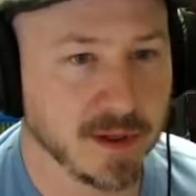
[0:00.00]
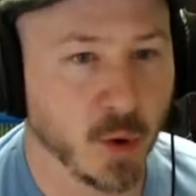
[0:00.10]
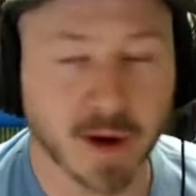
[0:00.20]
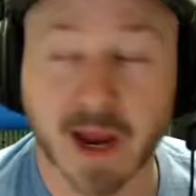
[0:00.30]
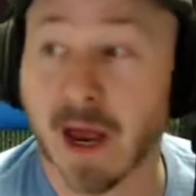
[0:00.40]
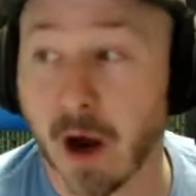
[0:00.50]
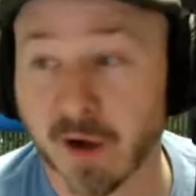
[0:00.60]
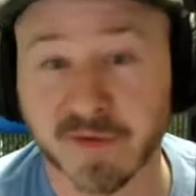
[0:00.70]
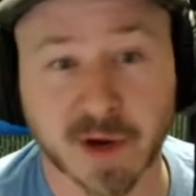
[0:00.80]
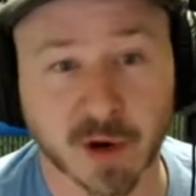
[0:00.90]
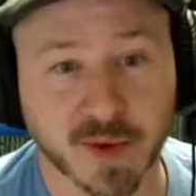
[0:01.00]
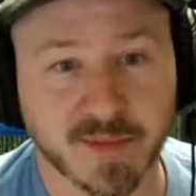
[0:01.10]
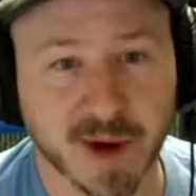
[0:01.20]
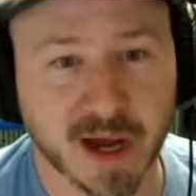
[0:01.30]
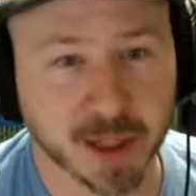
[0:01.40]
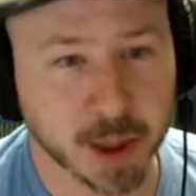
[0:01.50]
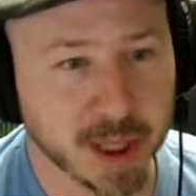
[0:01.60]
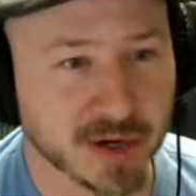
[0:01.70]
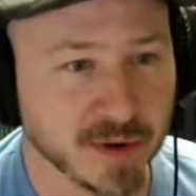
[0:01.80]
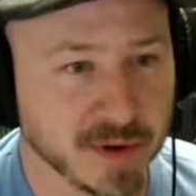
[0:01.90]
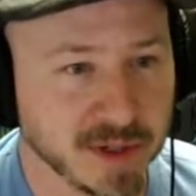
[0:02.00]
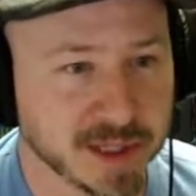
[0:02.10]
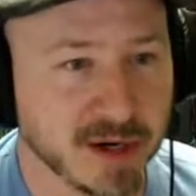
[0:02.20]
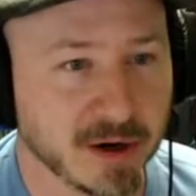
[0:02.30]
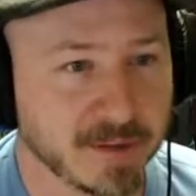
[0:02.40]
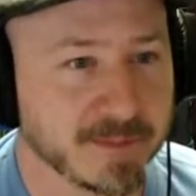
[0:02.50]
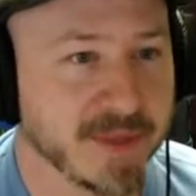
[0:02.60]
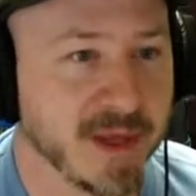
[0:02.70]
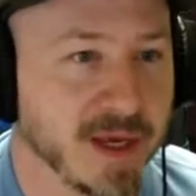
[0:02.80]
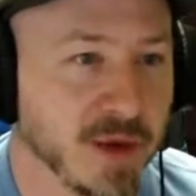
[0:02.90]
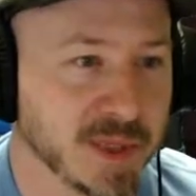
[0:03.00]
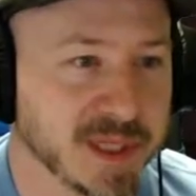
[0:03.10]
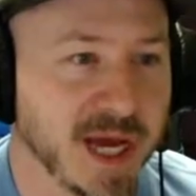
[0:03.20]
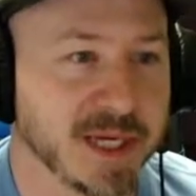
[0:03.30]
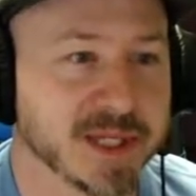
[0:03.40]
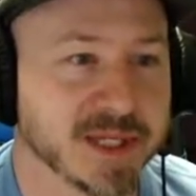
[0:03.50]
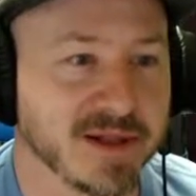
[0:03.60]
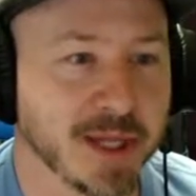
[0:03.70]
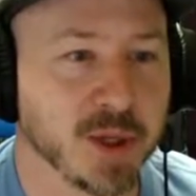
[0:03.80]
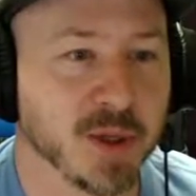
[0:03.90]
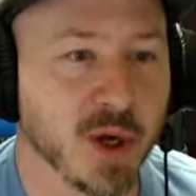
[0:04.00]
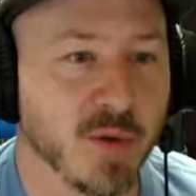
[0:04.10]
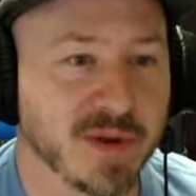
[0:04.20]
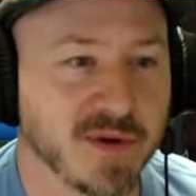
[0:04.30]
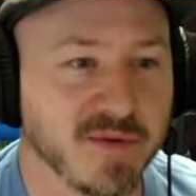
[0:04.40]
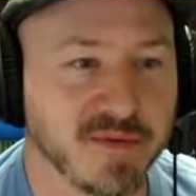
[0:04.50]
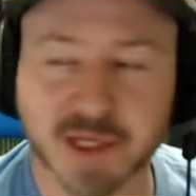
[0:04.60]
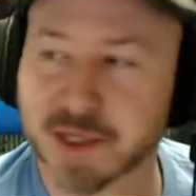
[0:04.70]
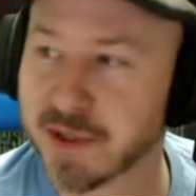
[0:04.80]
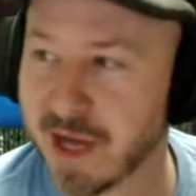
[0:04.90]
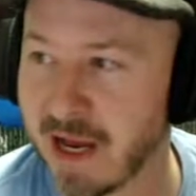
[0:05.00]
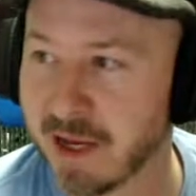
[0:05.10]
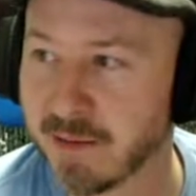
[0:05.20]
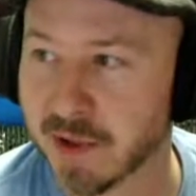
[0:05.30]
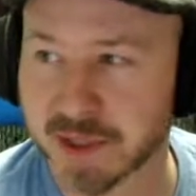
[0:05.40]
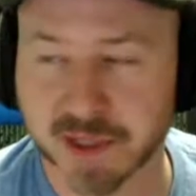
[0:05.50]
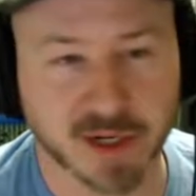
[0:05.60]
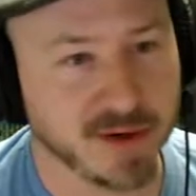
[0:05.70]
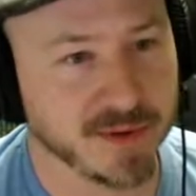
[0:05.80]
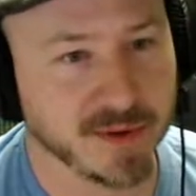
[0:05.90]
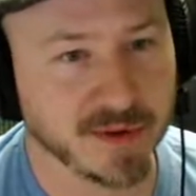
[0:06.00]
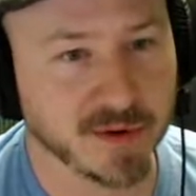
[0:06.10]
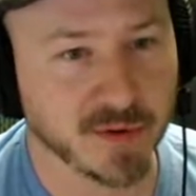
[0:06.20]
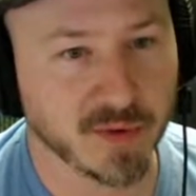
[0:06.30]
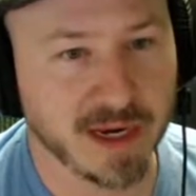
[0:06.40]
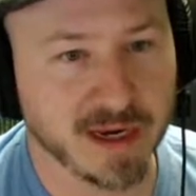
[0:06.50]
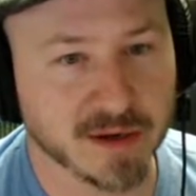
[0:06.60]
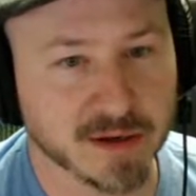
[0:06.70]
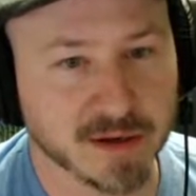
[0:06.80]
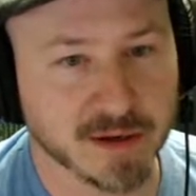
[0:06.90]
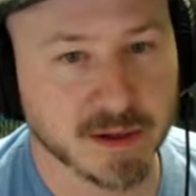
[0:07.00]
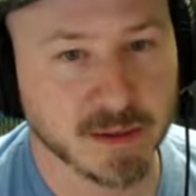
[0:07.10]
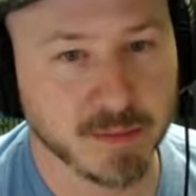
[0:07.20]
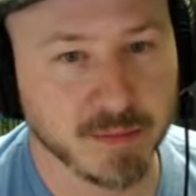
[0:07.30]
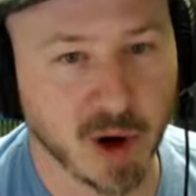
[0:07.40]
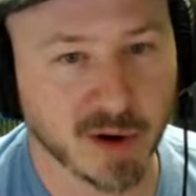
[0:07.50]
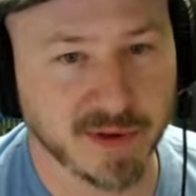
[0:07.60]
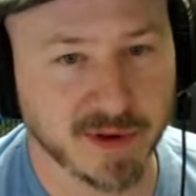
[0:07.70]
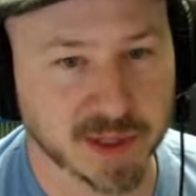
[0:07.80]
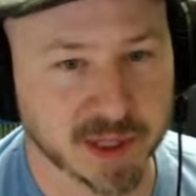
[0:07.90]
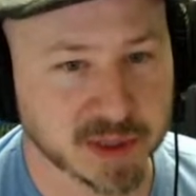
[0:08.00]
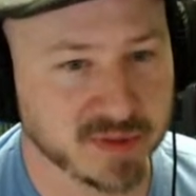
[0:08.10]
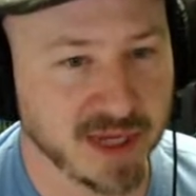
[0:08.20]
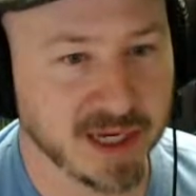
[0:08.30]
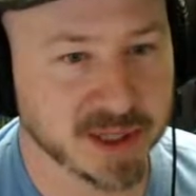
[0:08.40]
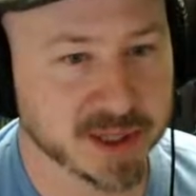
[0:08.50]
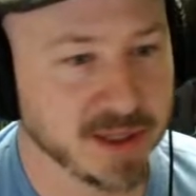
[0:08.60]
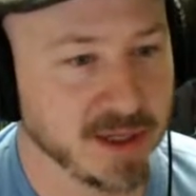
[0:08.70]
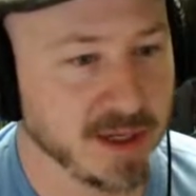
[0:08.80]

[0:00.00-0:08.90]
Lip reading: or all the art we bought in general, is here. What's nice is it lets you know whether you've placed it or not. It puts, the little green bar there that says placed.